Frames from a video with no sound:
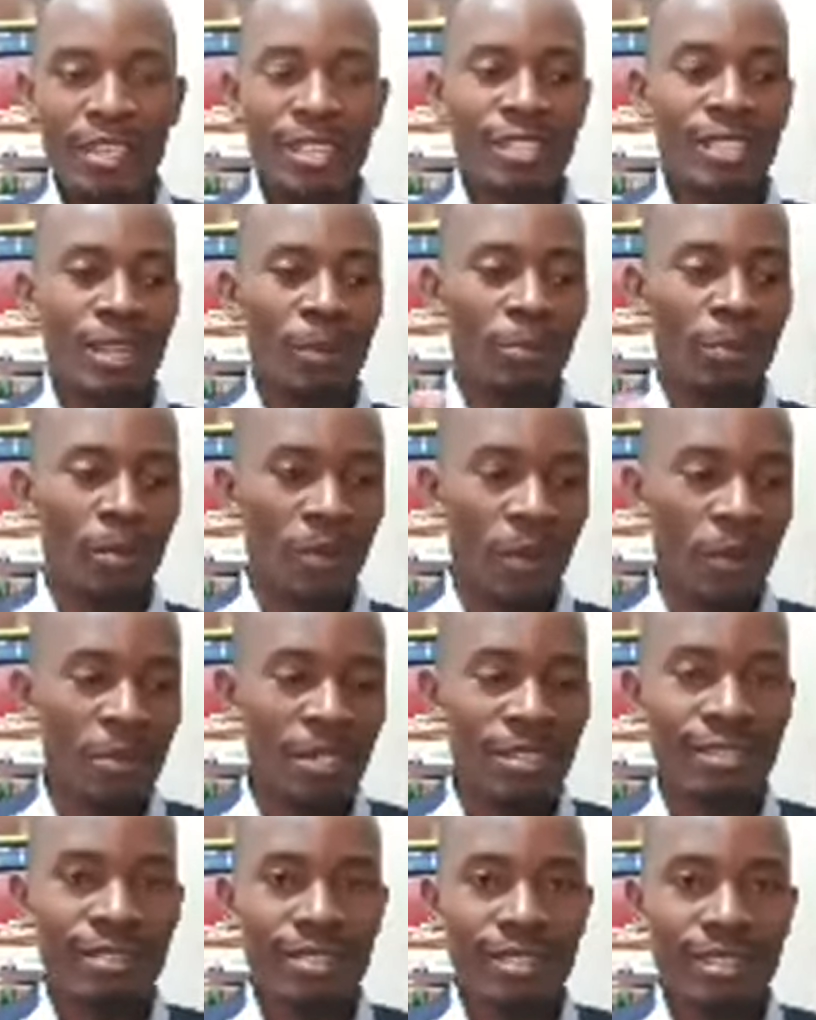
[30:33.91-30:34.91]
a
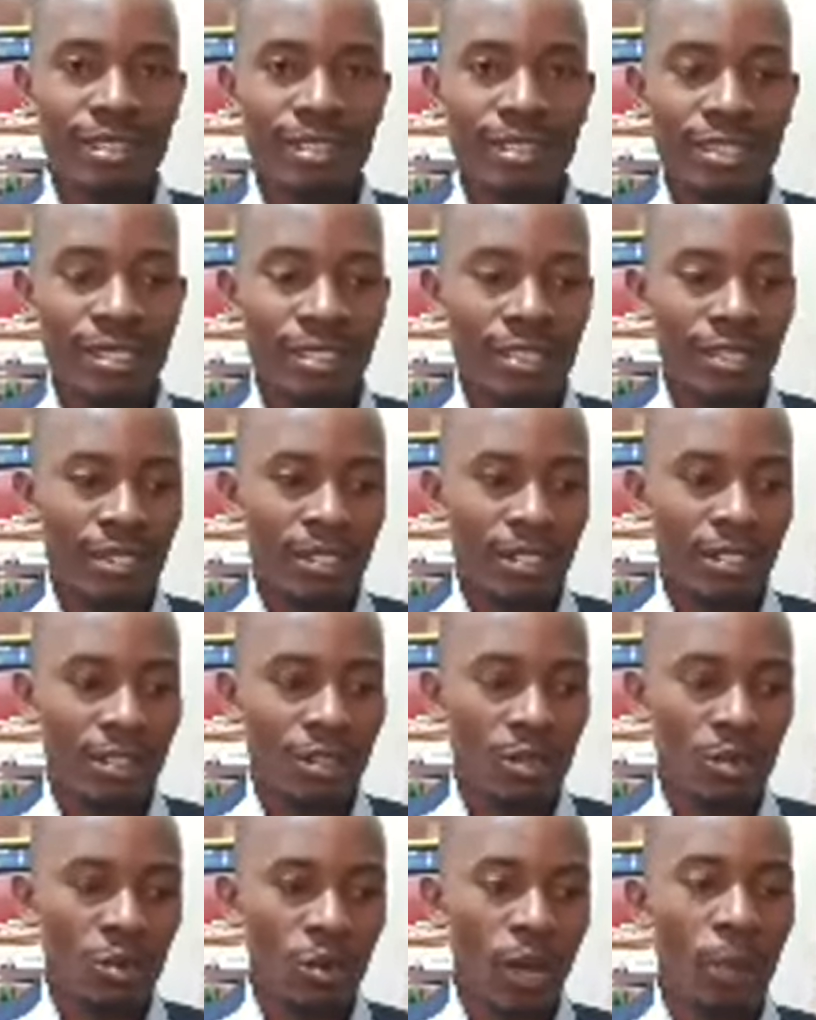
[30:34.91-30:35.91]
promise
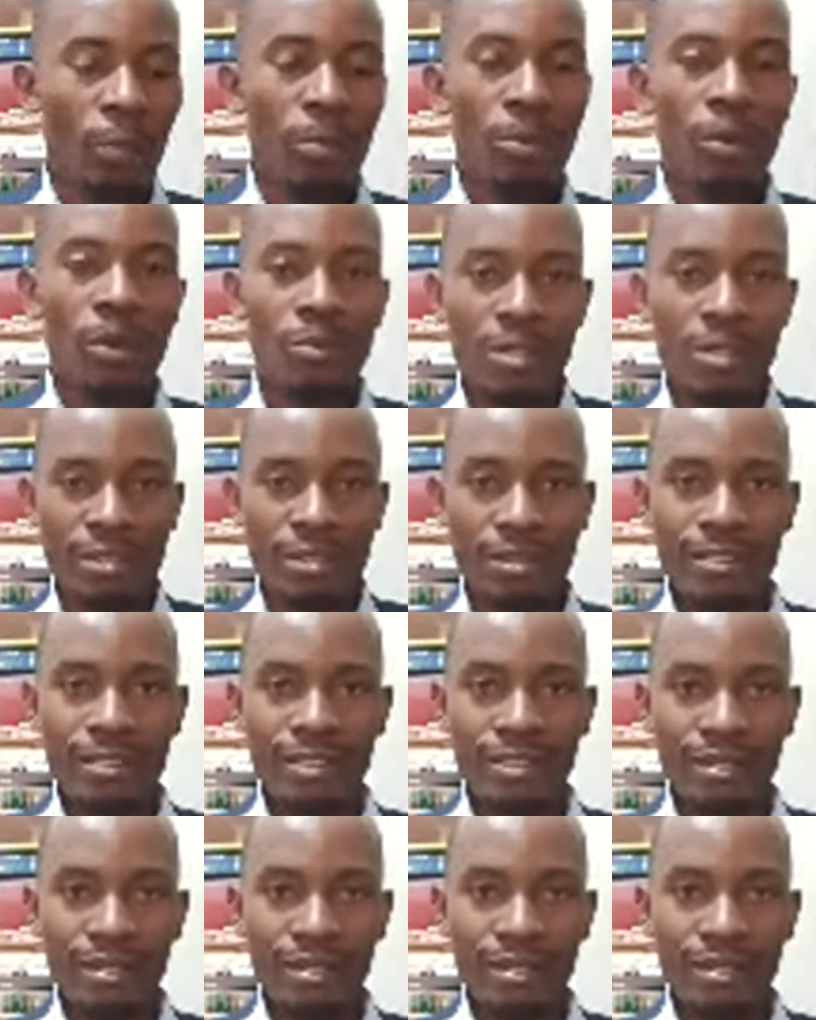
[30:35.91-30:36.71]
to a promise.